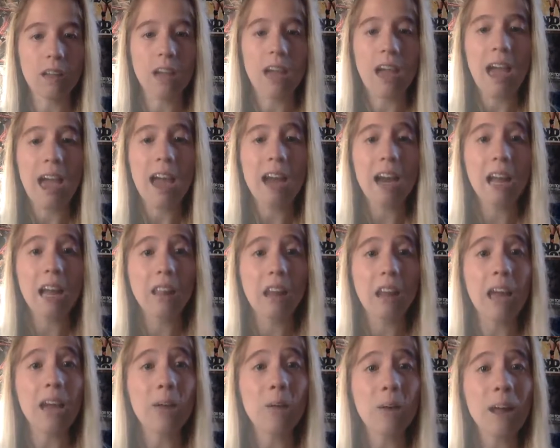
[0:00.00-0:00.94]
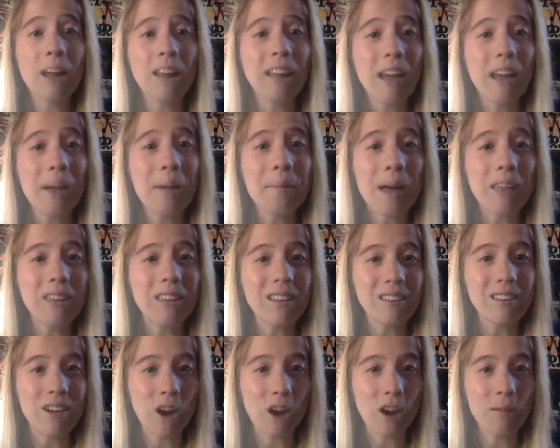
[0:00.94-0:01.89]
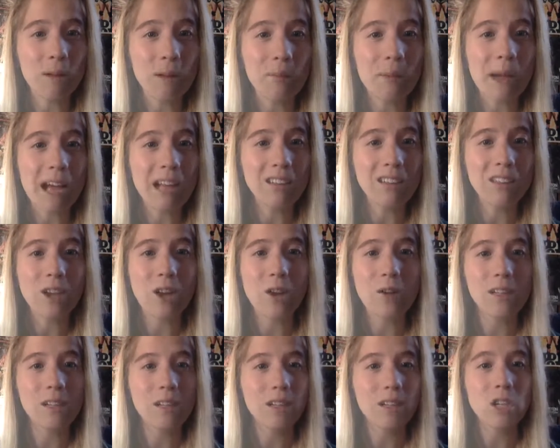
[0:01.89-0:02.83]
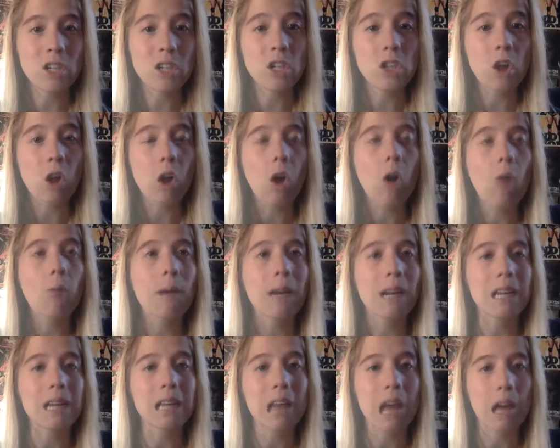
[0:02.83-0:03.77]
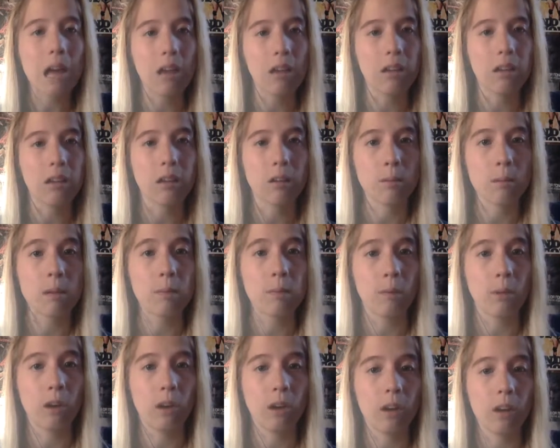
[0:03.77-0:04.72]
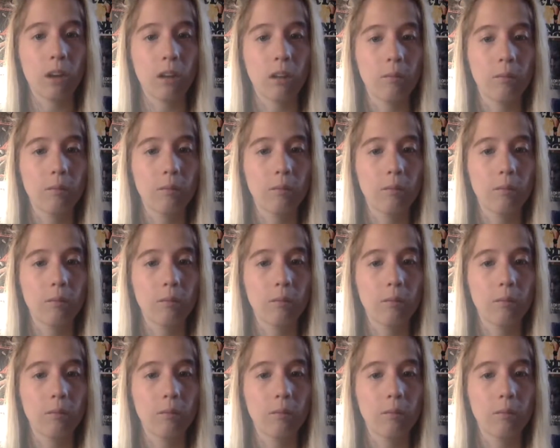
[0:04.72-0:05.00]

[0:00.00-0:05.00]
And what I like about this tournament match though is there's so many talented people in it.